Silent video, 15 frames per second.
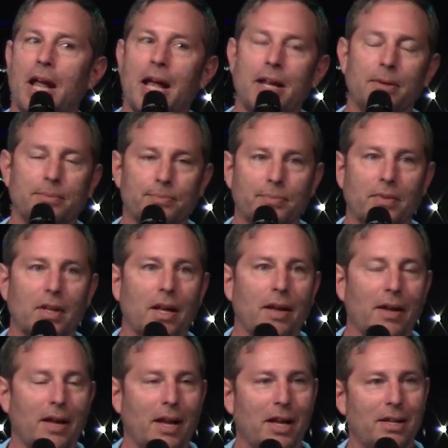And
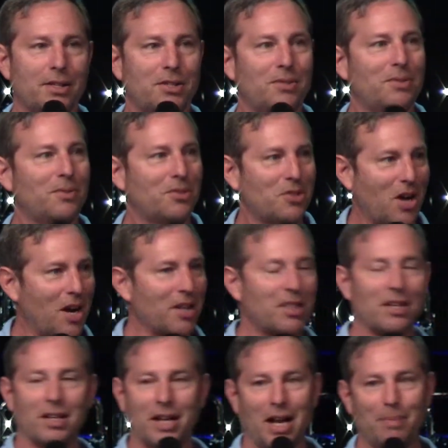as
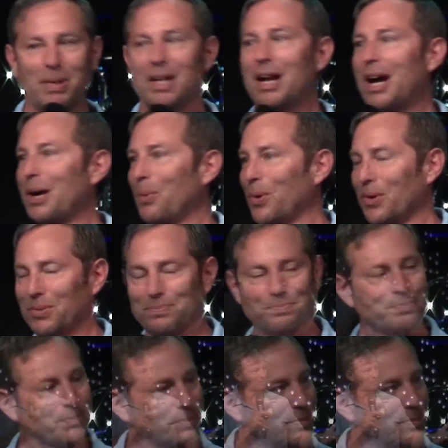Jonathan and Amy and I were